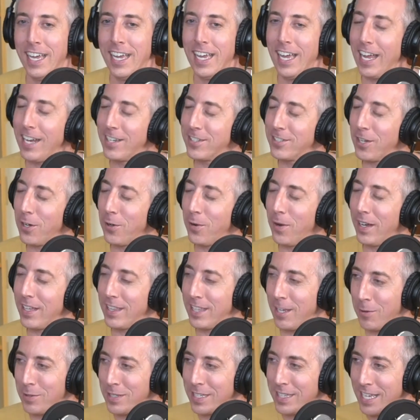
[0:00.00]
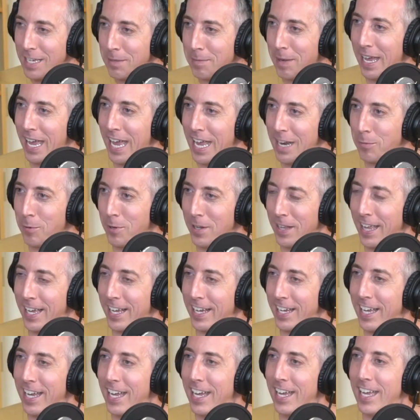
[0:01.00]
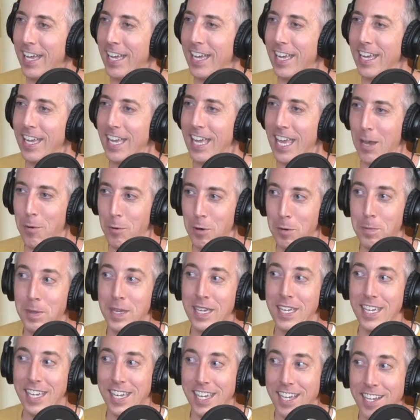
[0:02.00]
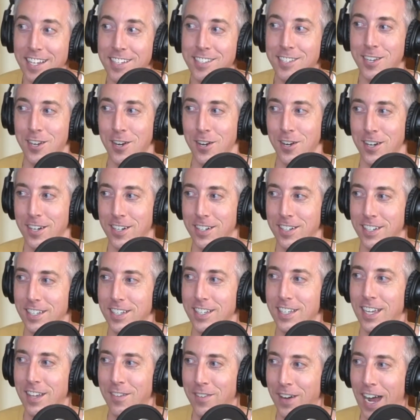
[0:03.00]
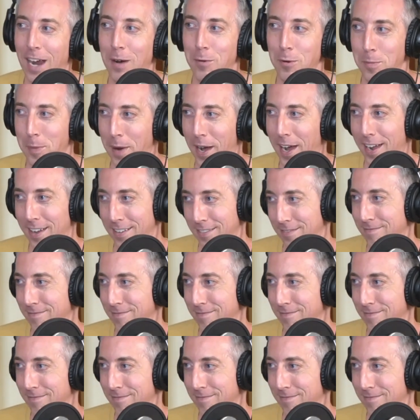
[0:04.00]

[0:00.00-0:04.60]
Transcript: And so there was a thing in my head where like it would be easier if I were bi.